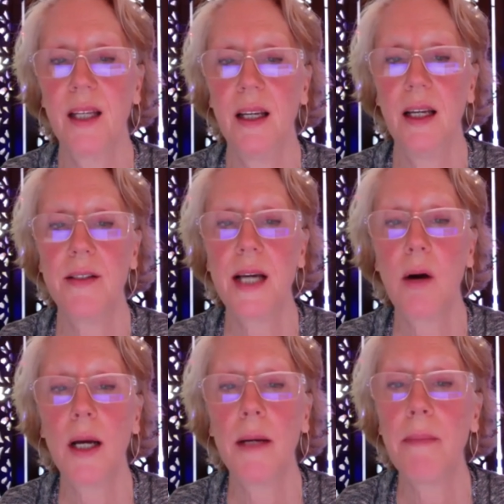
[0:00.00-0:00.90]
It's
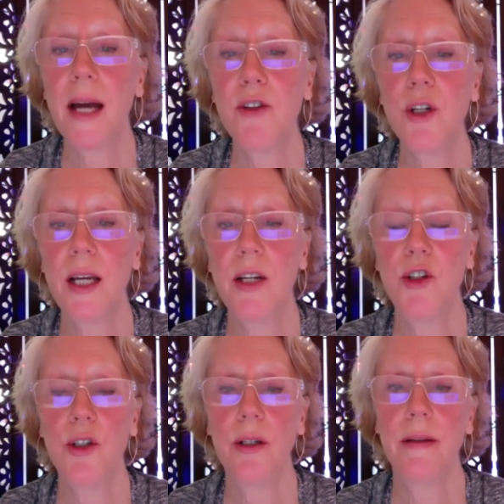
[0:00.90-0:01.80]
our
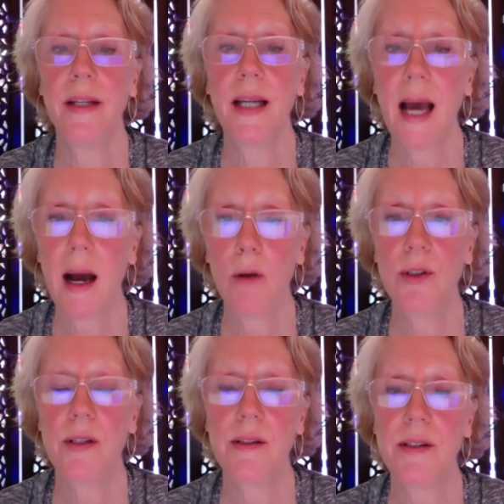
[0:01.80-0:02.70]
imagination that
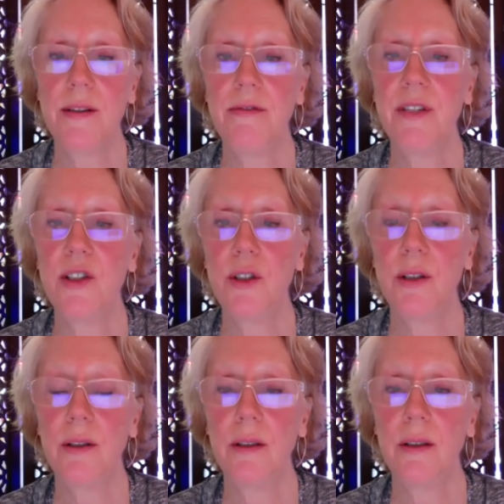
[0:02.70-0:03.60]
houses the
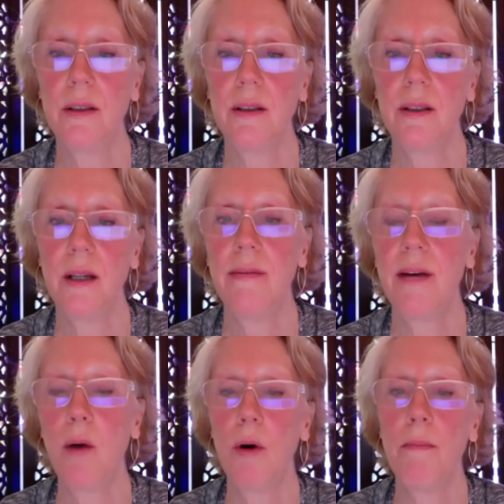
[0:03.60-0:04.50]
vision of
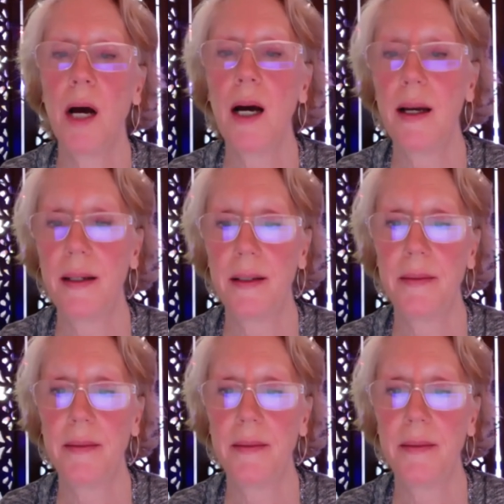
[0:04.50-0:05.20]
our mind.